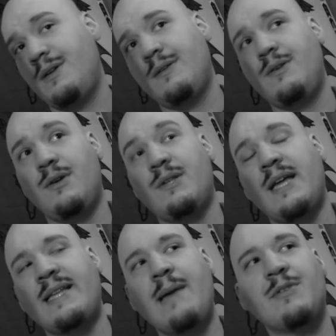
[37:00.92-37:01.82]
can
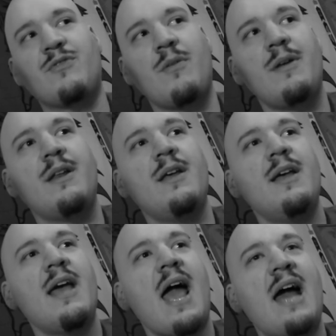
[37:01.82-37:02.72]
take damage from it.
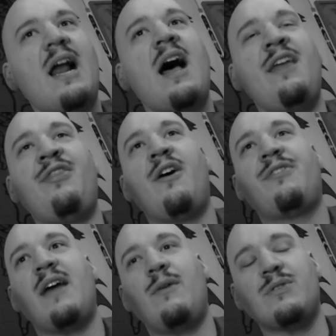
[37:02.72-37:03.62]
And I thought
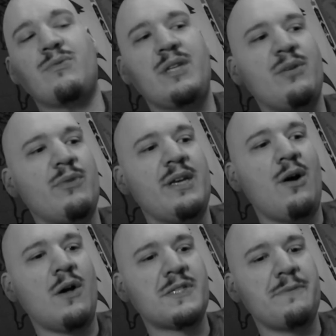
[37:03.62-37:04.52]
that was really, really
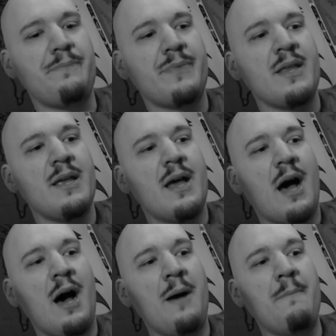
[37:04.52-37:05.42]
awesome.
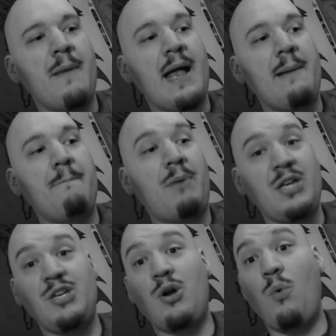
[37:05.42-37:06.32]
But
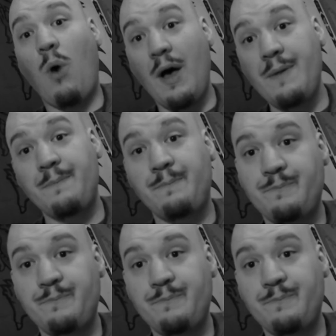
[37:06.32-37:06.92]
you know what?